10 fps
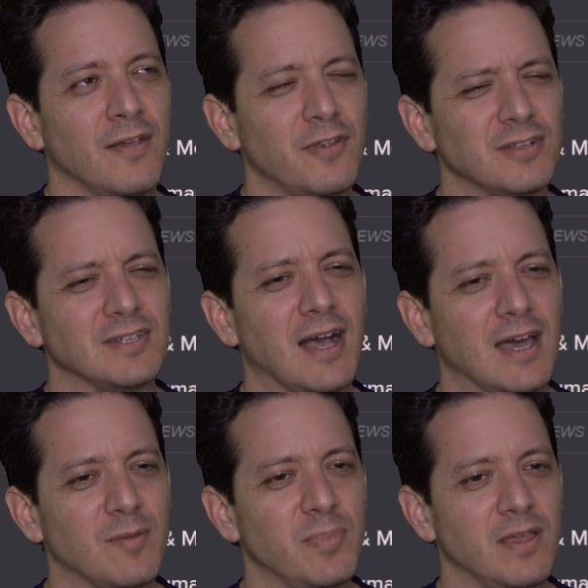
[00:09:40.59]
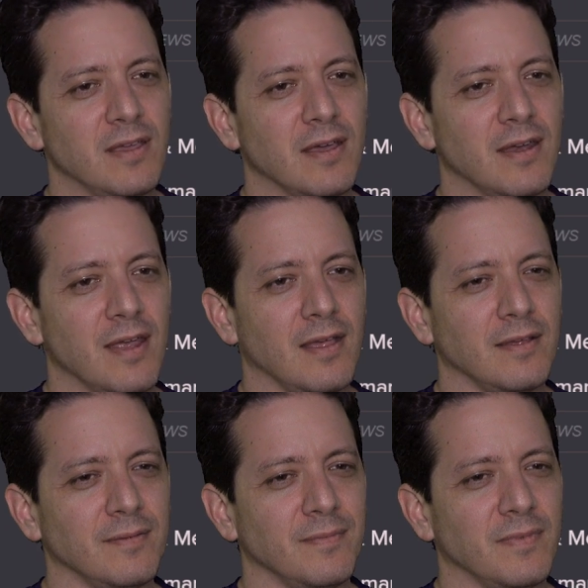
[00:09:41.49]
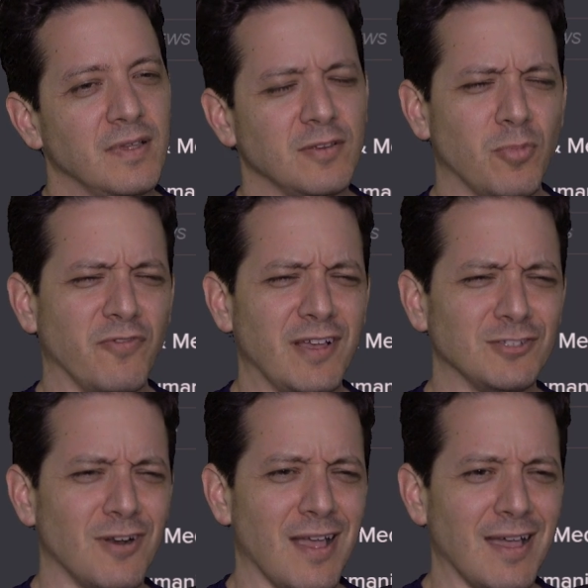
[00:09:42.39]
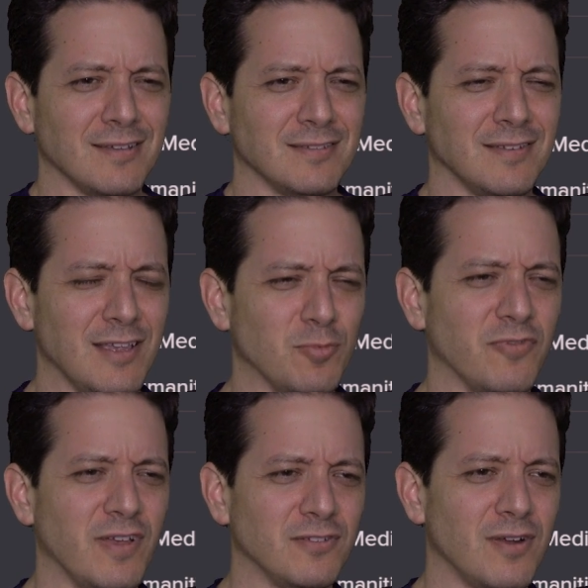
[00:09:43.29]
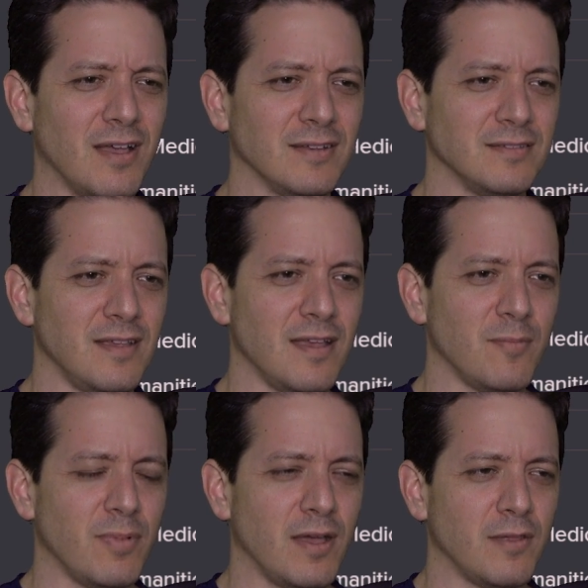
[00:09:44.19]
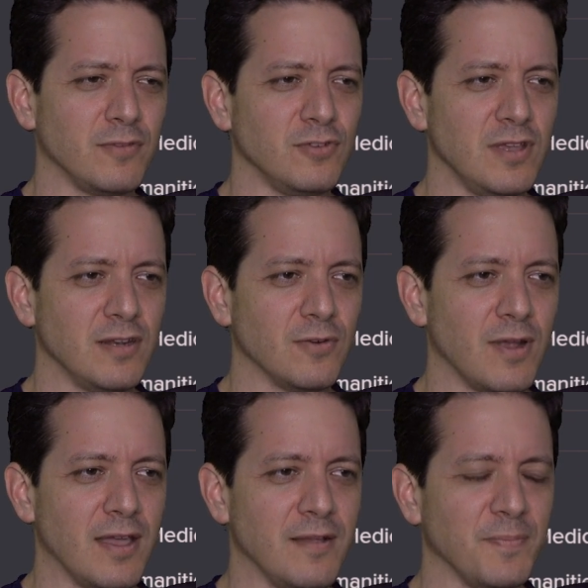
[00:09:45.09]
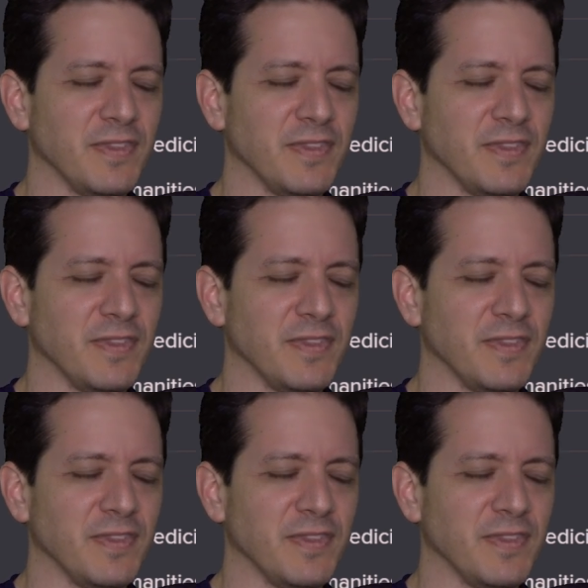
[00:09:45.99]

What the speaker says: There's gotta be is it Professor X? Is Professor X the empath? Jean Grey?